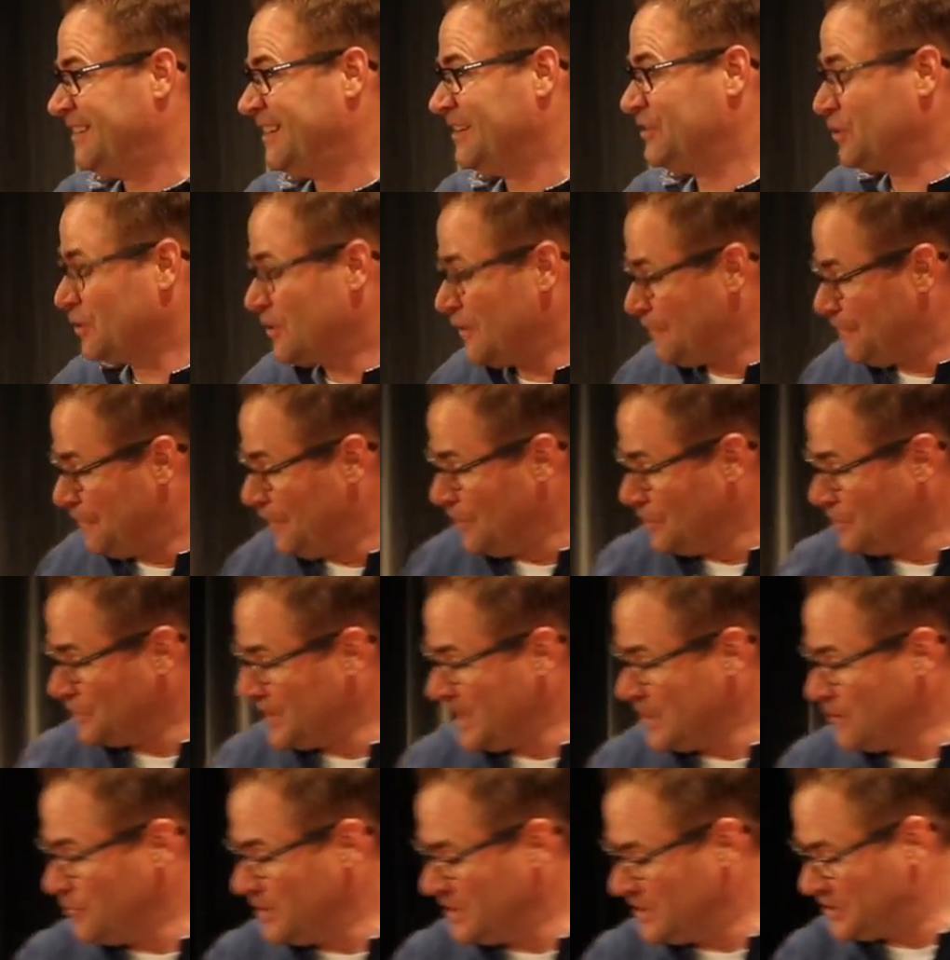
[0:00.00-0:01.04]
And so the first
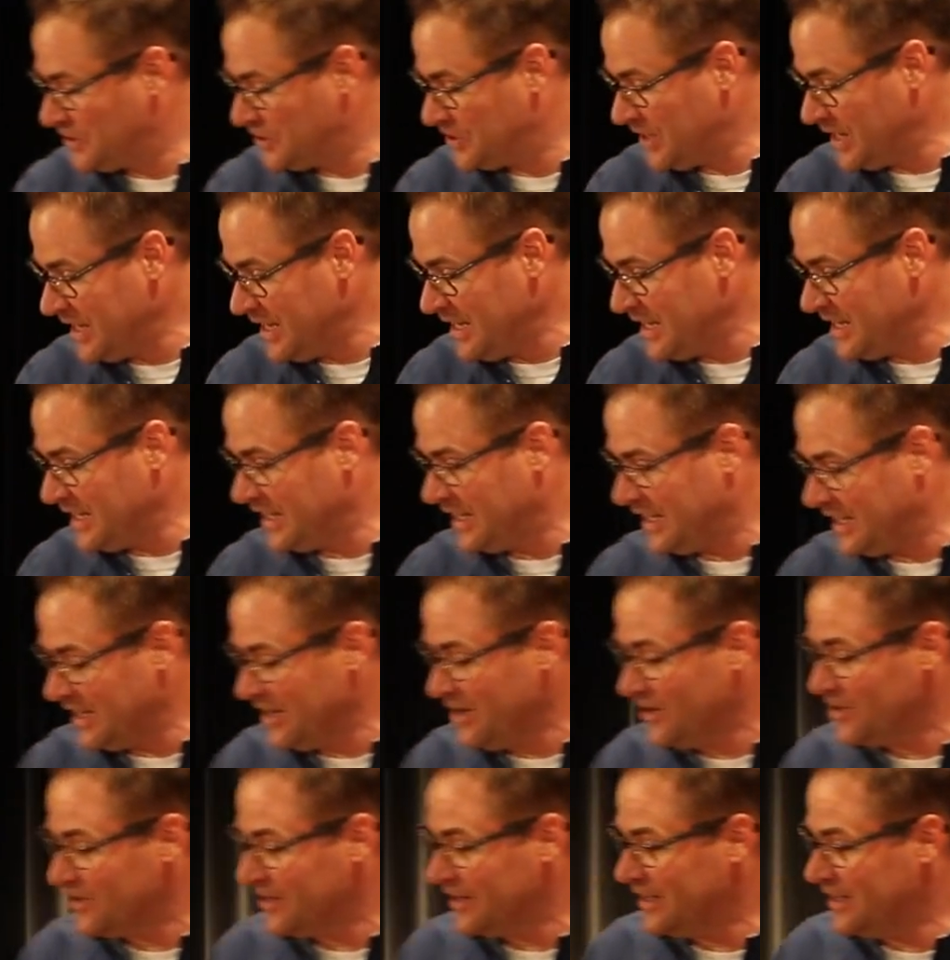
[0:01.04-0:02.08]
thing we see
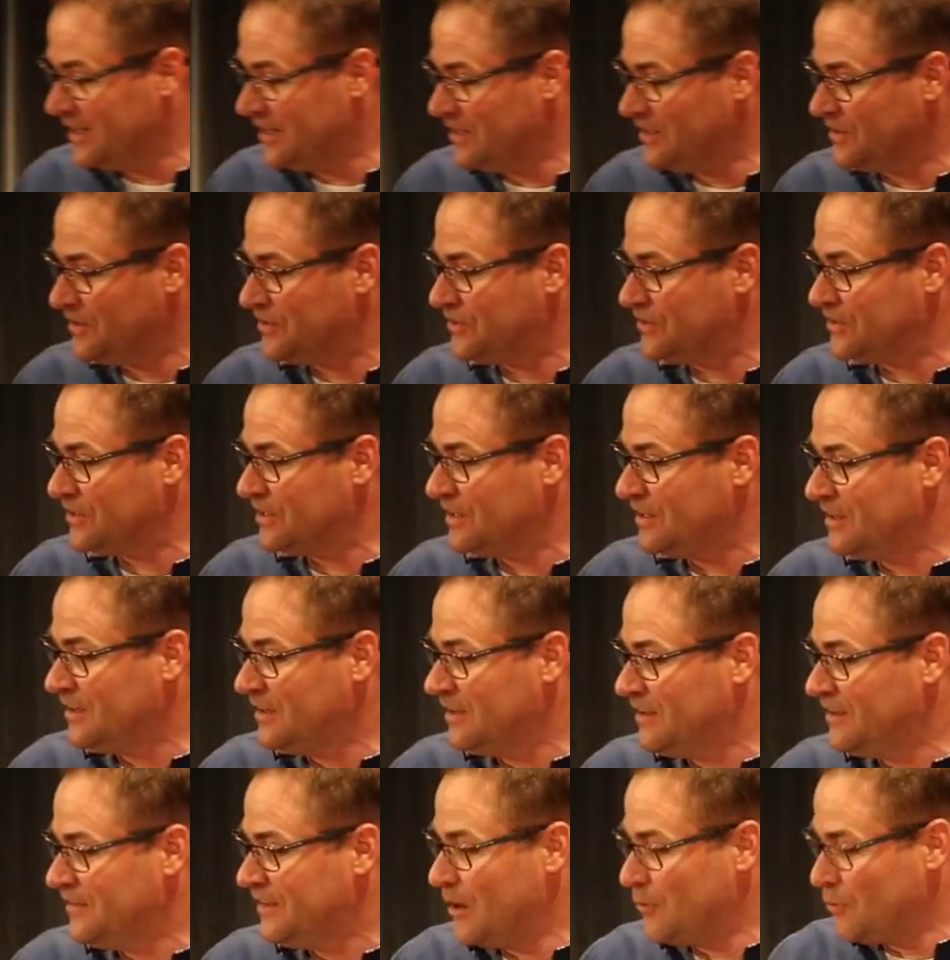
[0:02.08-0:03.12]
here is
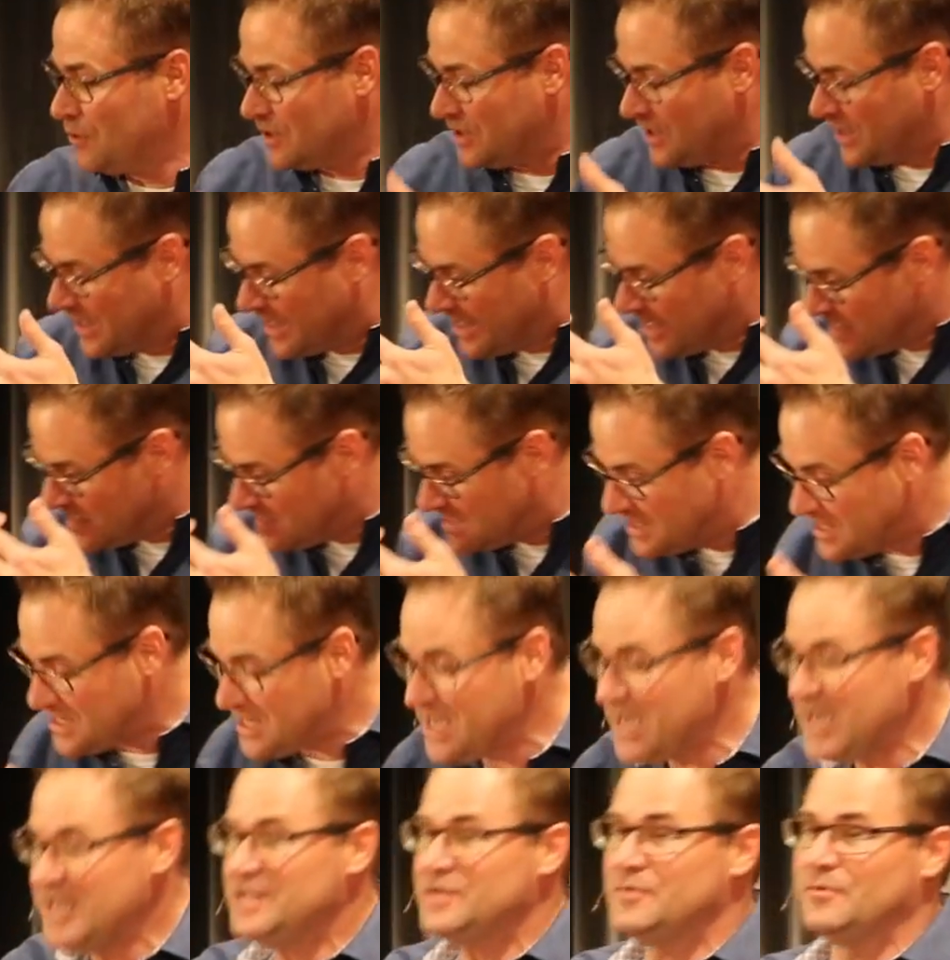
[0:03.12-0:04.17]
they were
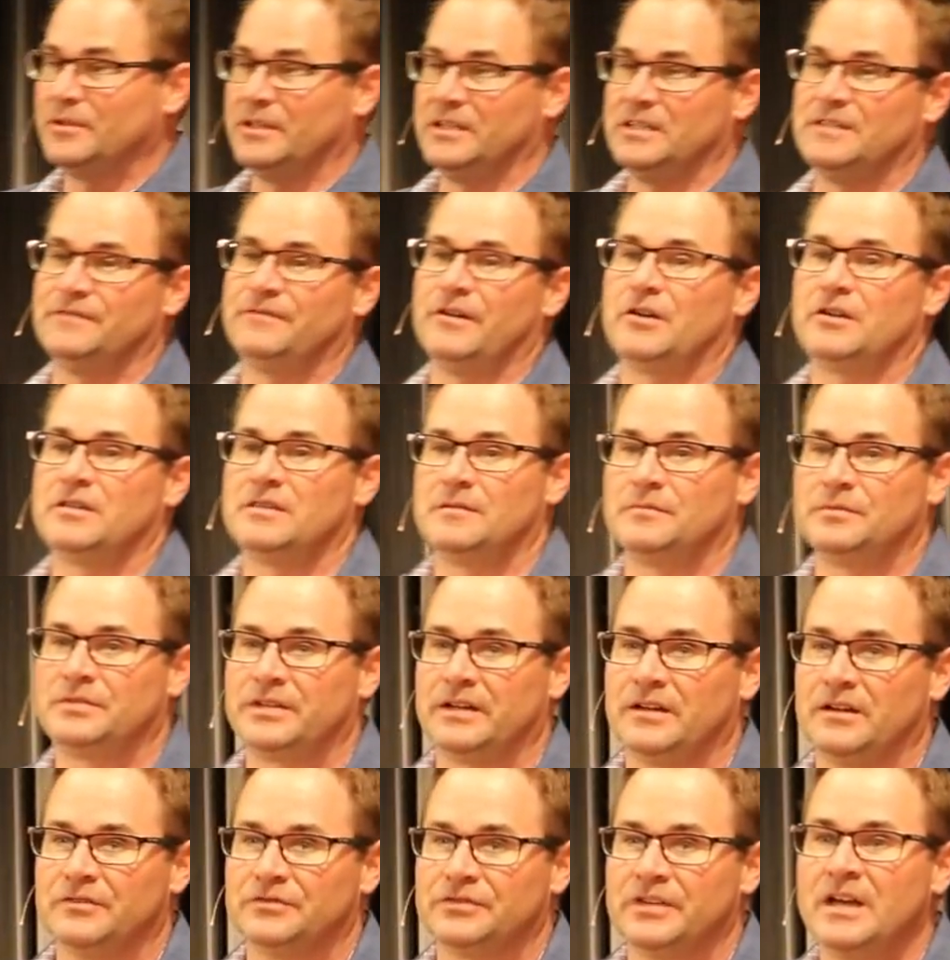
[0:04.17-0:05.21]
continually devoting
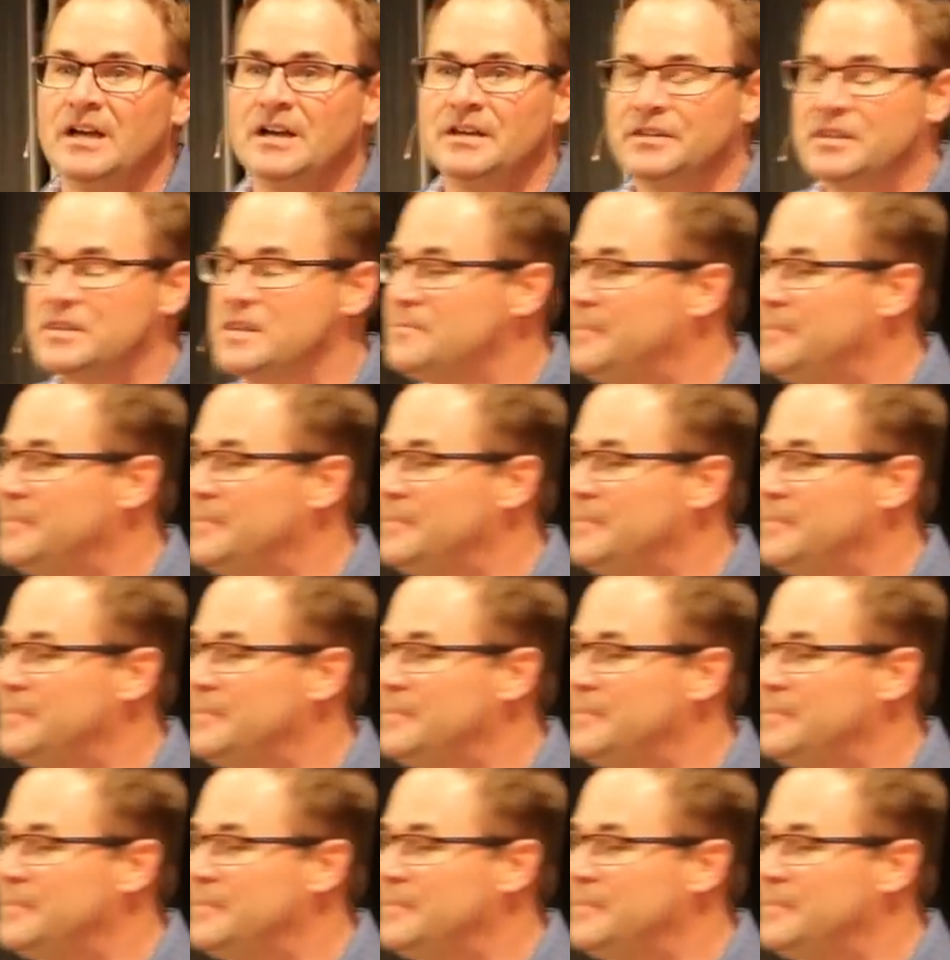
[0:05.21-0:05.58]
themselves to